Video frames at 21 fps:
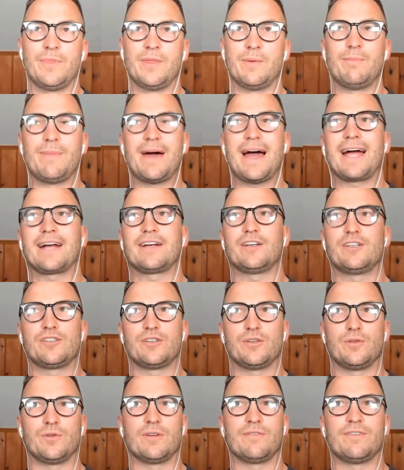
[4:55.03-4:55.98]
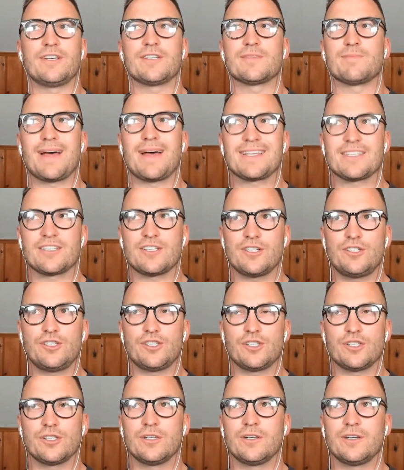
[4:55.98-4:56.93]
magnitude of his
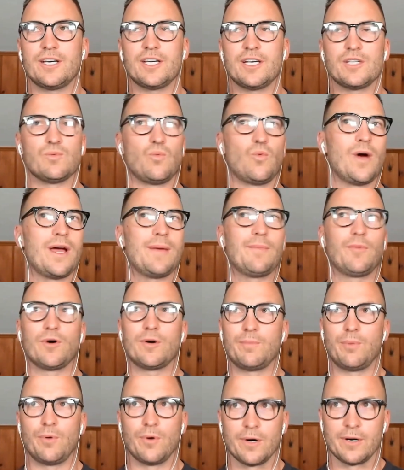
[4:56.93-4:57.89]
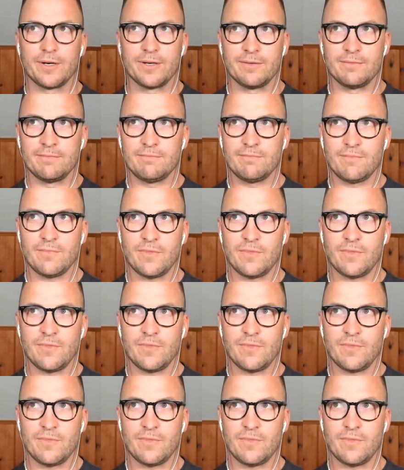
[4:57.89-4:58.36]
message is way more important